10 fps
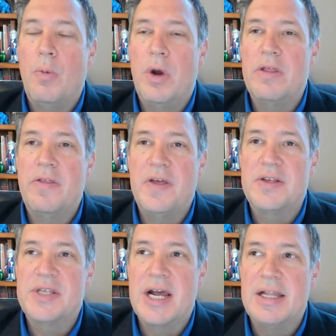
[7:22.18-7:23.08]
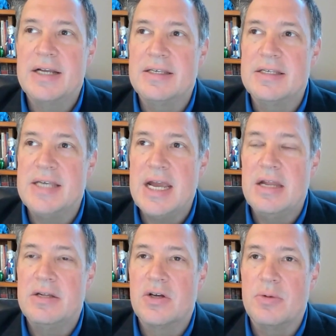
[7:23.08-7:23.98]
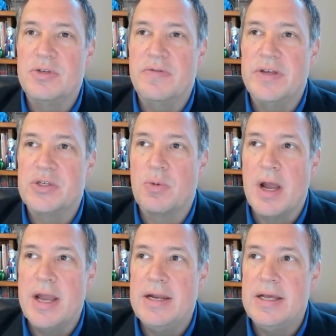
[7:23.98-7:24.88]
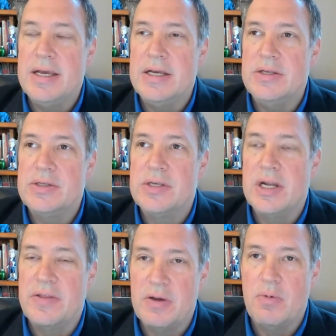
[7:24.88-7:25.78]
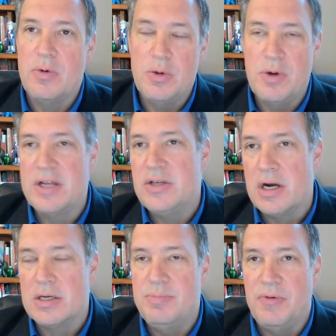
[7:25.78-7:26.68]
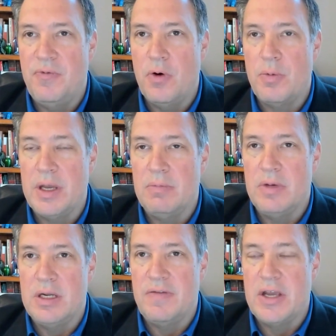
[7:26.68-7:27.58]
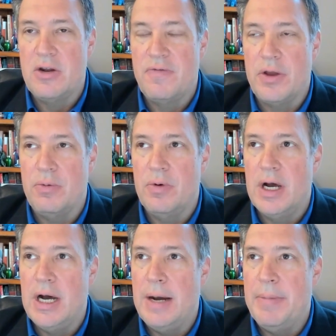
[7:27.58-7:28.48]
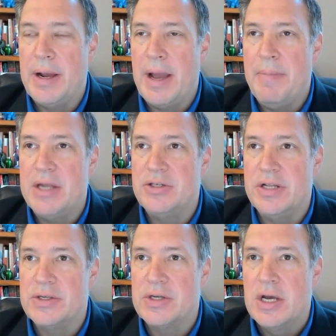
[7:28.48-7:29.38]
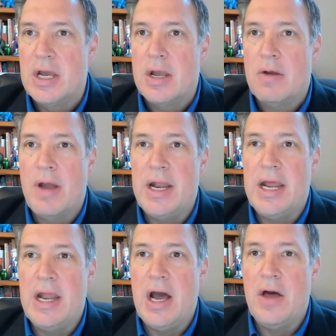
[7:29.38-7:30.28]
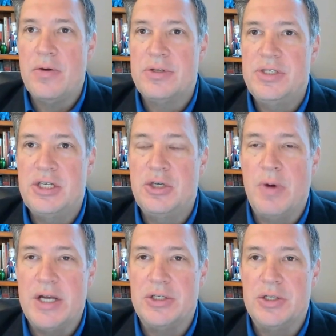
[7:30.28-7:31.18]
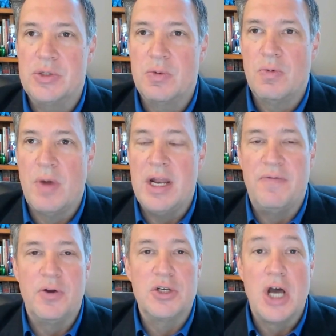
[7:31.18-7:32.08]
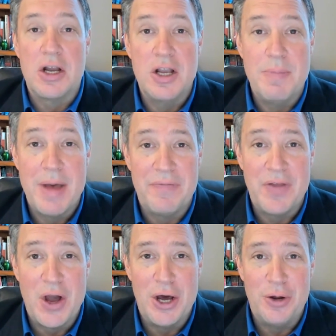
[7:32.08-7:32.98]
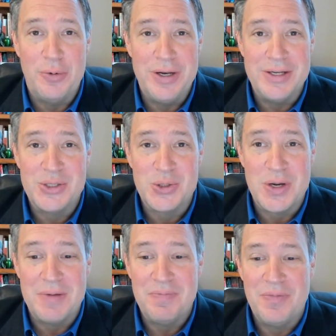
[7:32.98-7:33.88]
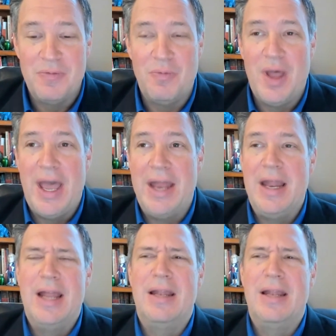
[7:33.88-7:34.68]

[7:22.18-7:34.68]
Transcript: One of the things that I like to say in terms of this, right, is, and I think when you and I talked before we did the interview, I mentioned this, right, in other situations, right, if you're talking about the auto industry, and